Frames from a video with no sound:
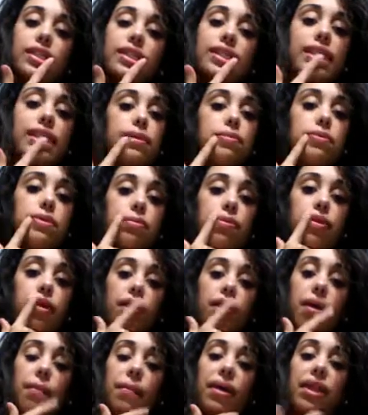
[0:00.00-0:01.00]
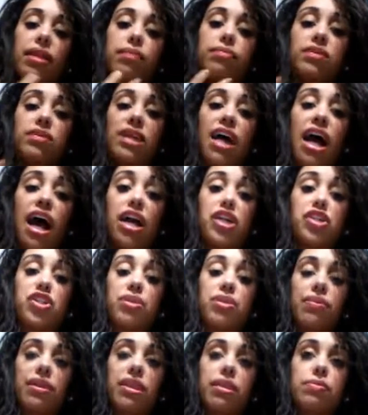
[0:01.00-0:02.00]
go to sleep to put it on my lips to
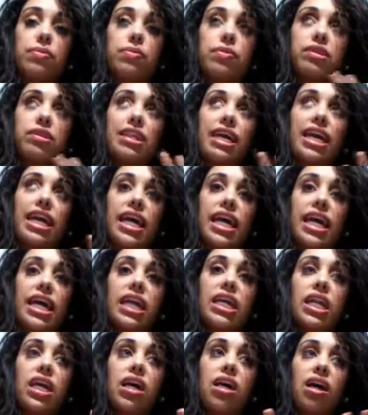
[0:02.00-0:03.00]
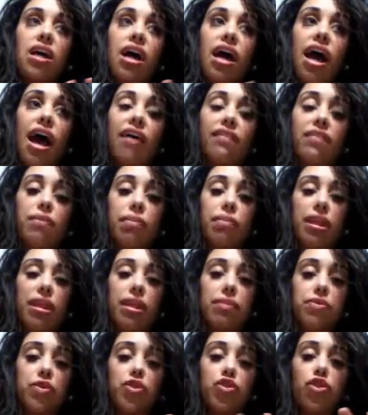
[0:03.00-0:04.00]
hydrate my lips, because I hate having
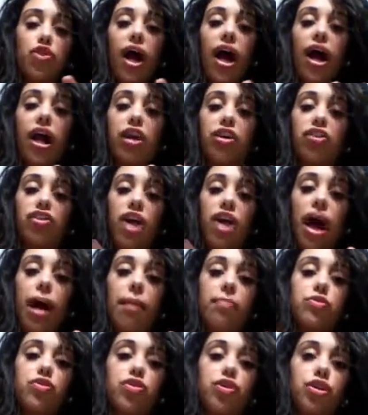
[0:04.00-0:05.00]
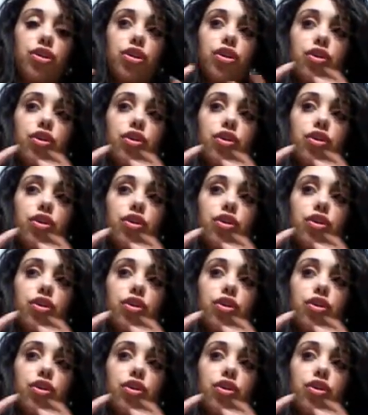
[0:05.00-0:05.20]
my lips dry or chapped